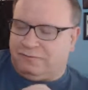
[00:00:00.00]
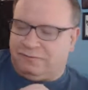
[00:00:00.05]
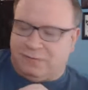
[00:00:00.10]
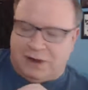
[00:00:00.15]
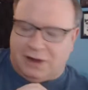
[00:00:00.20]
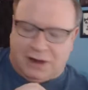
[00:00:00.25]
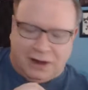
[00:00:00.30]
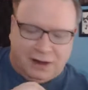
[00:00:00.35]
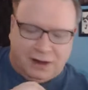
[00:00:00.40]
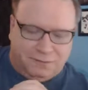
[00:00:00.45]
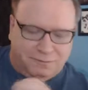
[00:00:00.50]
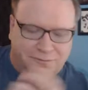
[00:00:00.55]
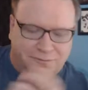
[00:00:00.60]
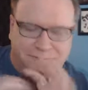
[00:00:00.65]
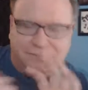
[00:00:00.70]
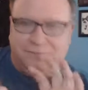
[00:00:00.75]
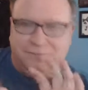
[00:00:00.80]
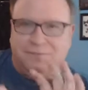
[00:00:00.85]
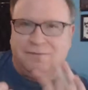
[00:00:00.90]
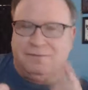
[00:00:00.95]
um,
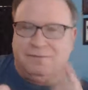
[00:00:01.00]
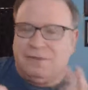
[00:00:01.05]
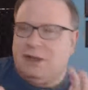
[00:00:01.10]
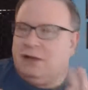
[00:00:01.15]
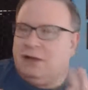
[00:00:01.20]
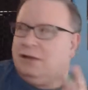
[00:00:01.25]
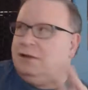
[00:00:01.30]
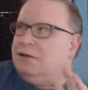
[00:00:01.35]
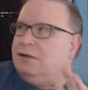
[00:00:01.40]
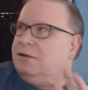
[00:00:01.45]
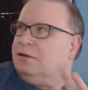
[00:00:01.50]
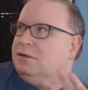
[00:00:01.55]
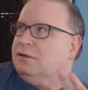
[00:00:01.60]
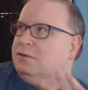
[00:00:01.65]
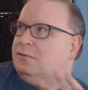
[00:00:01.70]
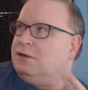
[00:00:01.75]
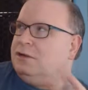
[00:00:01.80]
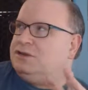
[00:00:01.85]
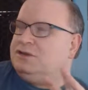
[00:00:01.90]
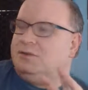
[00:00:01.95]

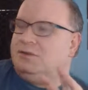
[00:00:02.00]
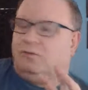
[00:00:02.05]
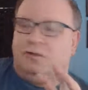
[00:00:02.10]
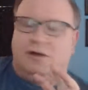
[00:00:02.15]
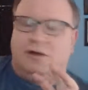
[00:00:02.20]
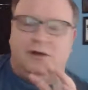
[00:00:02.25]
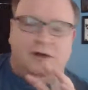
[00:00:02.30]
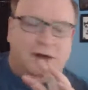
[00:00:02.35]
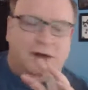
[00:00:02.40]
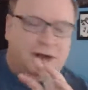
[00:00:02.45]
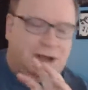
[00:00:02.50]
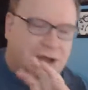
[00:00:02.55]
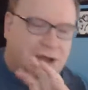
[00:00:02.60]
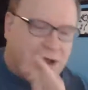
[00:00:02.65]
what's the word